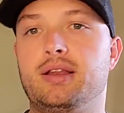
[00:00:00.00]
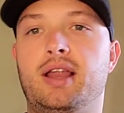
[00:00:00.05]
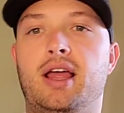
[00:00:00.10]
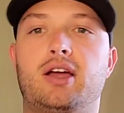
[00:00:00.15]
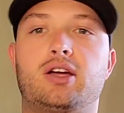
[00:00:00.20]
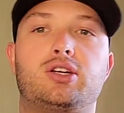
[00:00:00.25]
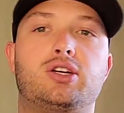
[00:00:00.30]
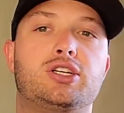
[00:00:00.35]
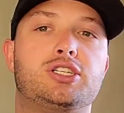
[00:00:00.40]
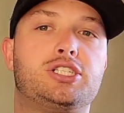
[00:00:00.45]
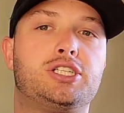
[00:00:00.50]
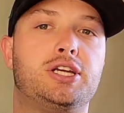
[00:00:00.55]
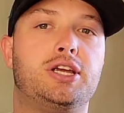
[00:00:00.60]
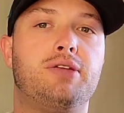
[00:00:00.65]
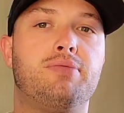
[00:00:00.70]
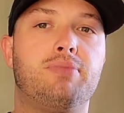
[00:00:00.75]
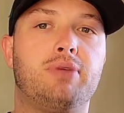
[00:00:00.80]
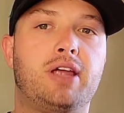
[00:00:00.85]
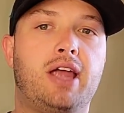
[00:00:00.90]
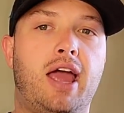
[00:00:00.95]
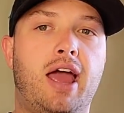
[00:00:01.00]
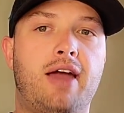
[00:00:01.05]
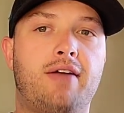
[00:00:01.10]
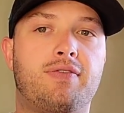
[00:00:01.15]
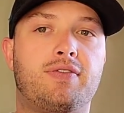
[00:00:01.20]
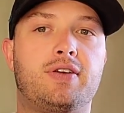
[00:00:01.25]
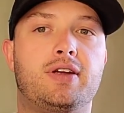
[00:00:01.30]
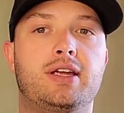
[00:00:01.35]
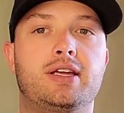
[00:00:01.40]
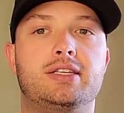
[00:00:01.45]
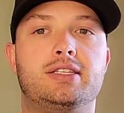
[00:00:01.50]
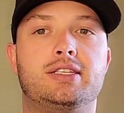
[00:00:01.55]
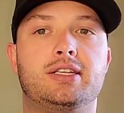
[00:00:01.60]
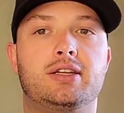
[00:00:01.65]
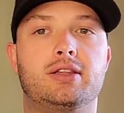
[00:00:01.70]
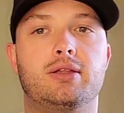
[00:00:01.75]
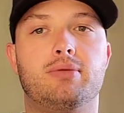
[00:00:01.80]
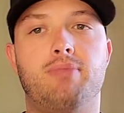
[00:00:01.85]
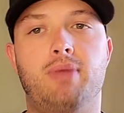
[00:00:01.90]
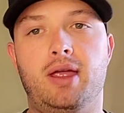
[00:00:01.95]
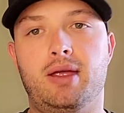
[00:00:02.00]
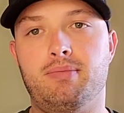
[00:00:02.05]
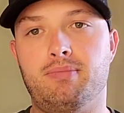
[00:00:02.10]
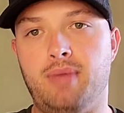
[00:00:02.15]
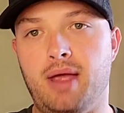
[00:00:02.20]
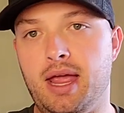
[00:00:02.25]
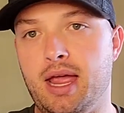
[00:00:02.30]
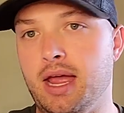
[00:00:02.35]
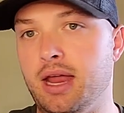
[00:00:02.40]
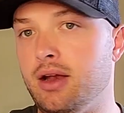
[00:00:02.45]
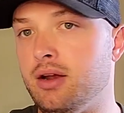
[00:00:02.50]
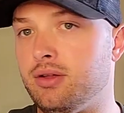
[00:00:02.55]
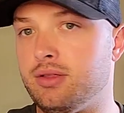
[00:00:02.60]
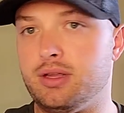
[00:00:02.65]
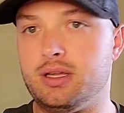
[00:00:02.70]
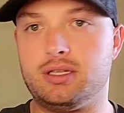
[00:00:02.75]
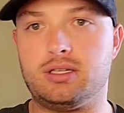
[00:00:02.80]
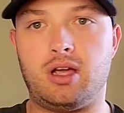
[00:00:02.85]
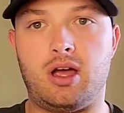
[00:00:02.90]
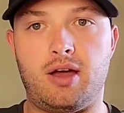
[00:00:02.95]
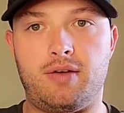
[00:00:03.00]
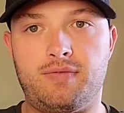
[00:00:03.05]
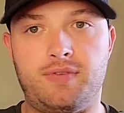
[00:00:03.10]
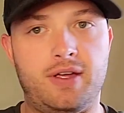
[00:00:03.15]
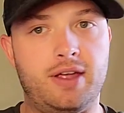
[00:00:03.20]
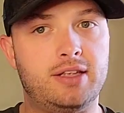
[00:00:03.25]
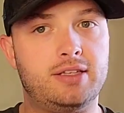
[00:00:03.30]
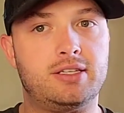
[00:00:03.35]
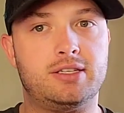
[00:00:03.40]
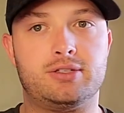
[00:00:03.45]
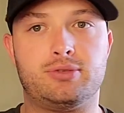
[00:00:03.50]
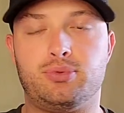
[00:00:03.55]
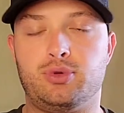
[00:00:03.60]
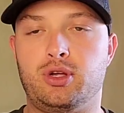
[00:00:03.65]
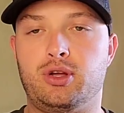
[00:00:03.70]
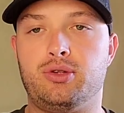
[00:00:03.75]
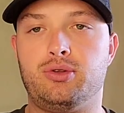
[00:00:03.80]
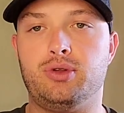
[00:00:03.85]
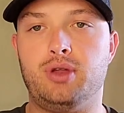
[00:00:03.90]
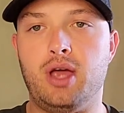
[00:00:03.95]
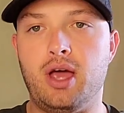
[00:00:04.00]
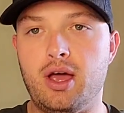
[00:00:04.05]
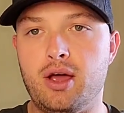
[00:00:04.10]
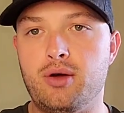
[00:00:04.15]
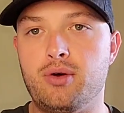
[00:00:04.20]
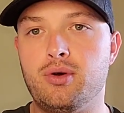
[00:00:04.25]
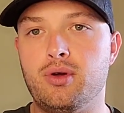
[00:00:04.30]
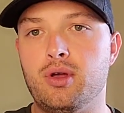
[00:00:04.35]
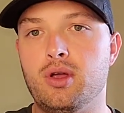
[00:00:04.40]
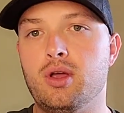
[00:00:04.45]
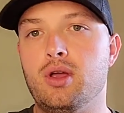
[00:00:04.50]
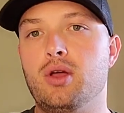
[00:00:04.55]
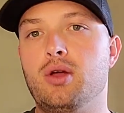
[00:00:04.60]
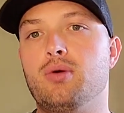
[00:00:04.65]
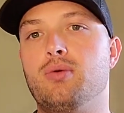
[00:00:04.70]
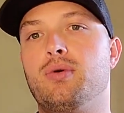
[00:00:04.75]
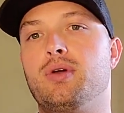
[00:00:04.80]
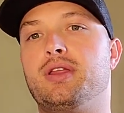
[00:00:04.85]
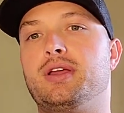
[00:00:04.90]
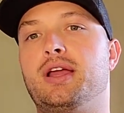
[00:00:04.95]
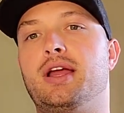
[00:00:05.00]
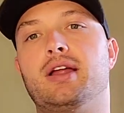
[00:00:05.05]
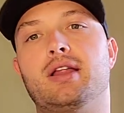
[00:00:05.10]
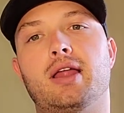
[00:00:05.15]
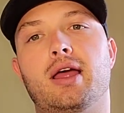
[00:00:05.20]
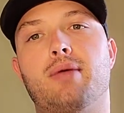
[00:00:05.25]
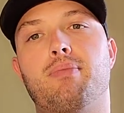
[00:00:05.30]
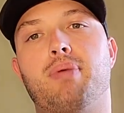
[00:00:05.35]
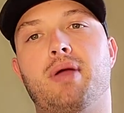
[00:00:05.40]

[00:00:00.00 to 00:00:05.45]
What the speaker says: Now, Christian McCaffrey is still the main man on this offense, as we all know, where the Carolina